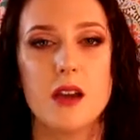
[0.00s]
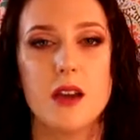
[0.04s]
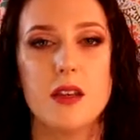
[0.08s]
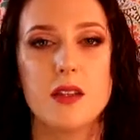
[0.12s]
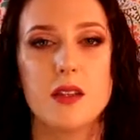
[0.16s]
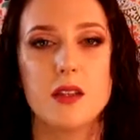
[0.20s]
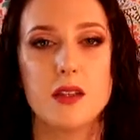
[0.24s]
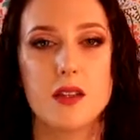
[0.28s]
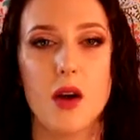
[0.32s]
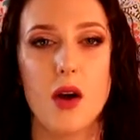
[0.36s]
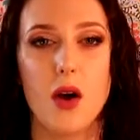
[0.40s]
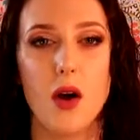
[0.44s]

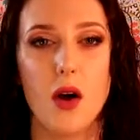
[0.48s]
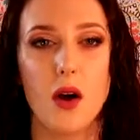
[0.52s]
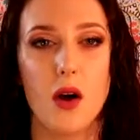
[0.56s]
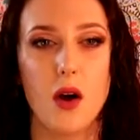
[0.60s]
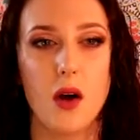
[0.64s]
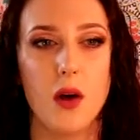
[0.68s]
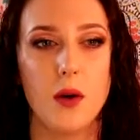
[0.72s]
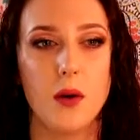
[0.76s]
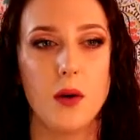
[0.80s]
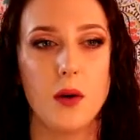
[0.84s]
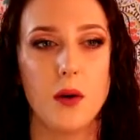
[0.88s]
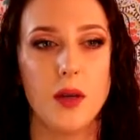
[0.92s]

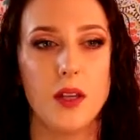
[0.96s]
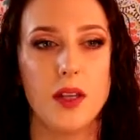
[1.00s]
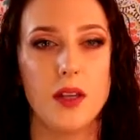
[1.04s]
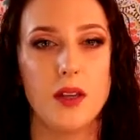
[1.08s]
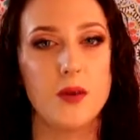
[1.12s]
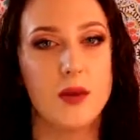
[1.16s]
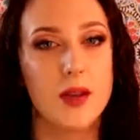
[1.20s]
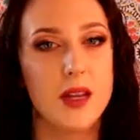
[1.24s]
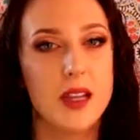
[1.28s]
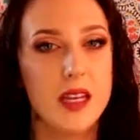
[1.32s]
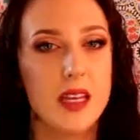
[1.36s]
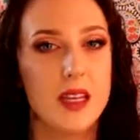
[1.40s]
So
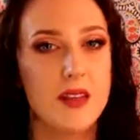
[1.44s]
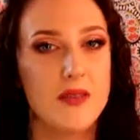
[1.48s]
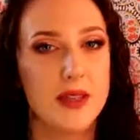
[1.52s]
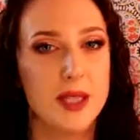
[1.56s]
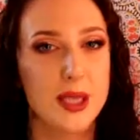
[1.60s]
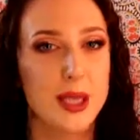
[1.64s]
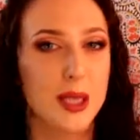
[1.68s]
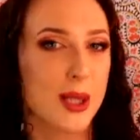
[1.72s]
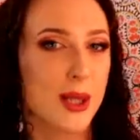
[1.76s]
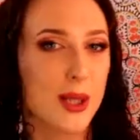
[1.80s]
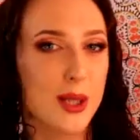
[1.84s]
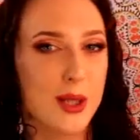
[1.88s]
you can
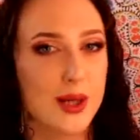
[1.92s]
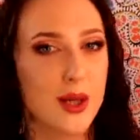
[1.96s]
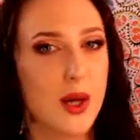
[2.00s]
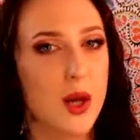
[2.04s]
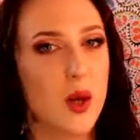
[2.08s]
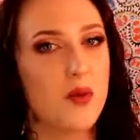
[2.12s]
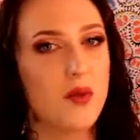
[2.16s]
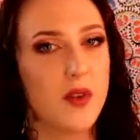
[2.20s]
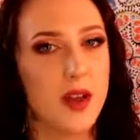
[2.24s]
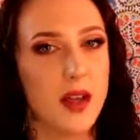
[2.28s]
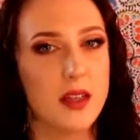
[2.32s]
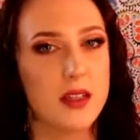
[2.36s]
even look good
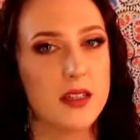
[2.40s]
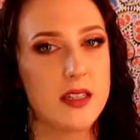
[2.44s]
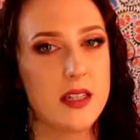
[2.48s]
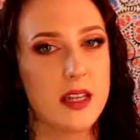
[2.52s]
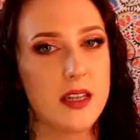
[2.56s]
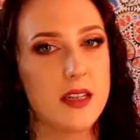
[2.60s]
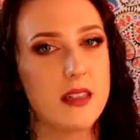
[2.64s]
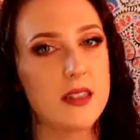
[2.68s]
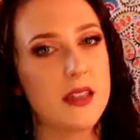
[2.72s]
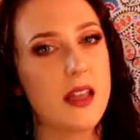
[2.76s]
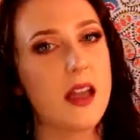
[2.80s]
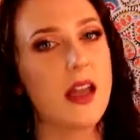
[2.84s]
on
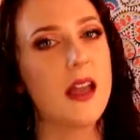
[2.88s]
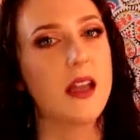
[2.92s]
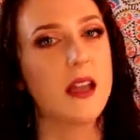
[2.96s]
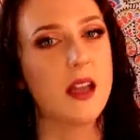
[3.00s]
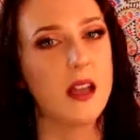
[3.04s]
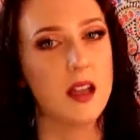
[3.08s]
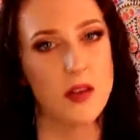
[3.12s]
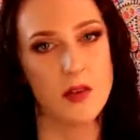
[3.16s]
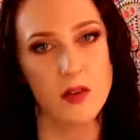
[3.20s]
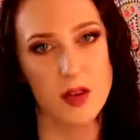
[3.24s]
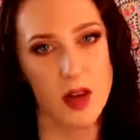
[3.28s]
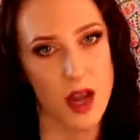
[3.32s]
Valentine's Day
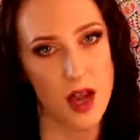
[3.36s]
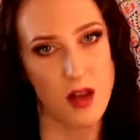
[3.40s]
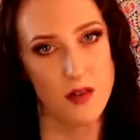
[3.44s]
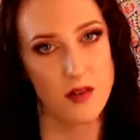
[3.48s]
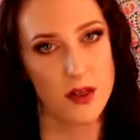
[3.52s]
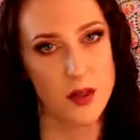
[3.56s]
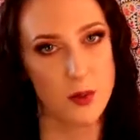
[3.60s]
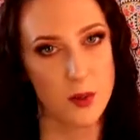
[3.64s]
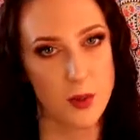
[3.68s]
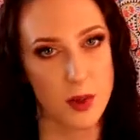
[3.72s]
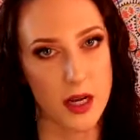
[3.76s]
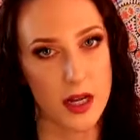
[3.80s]
if you're
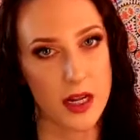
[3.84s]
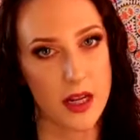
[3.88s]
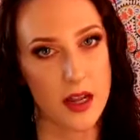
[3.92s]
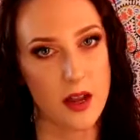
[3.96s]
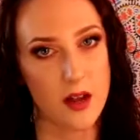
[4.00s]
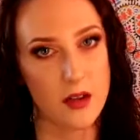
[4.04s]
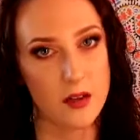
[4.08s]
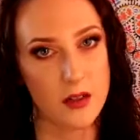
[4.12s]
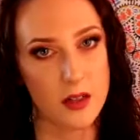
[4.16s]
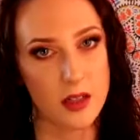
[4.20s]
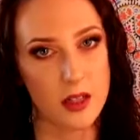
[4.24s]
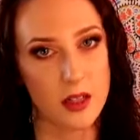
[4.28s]
having a
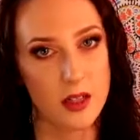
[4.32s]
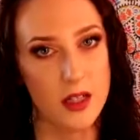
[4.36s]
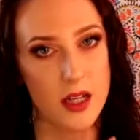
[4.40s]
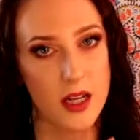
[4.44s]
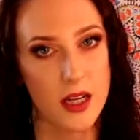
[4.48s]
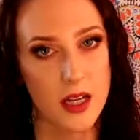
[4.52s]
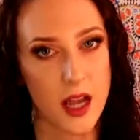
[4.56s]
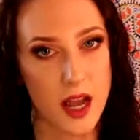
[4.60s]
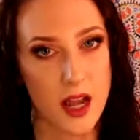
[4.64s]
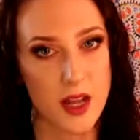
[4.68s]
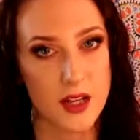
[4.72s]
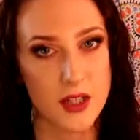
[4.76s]
breakout, girl.
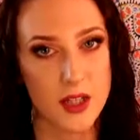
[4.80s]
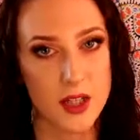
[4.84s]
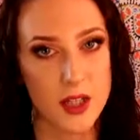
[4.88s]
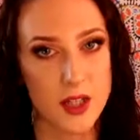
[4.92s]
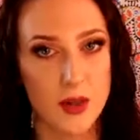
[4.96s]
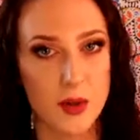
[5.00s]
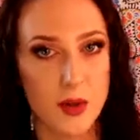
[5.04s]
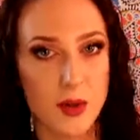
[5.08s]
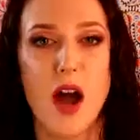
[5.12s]
I got you.